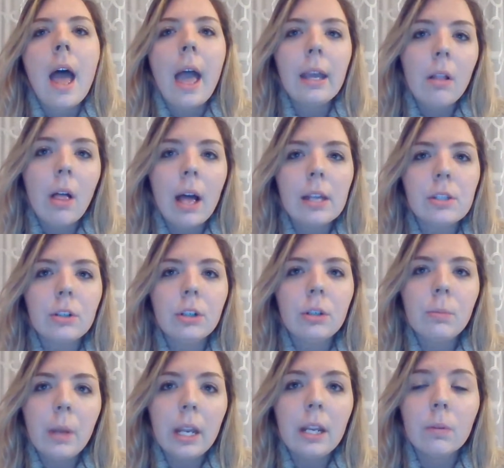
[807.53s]
a
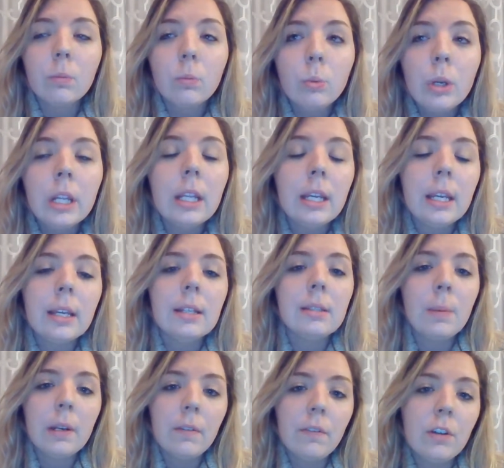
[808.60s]
classroom, and it really is
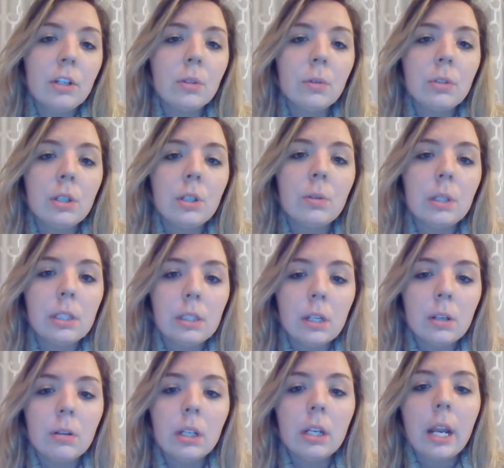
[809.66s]
beneficial to a
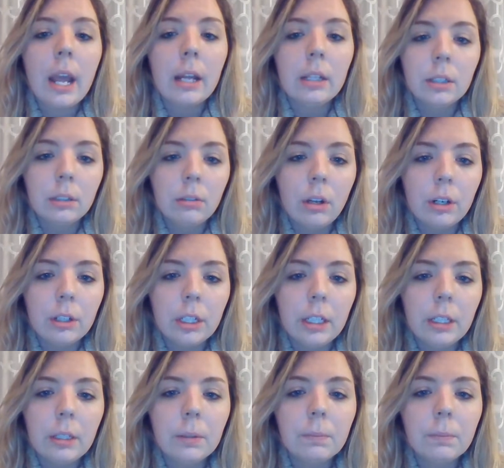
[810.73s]
student and their learning.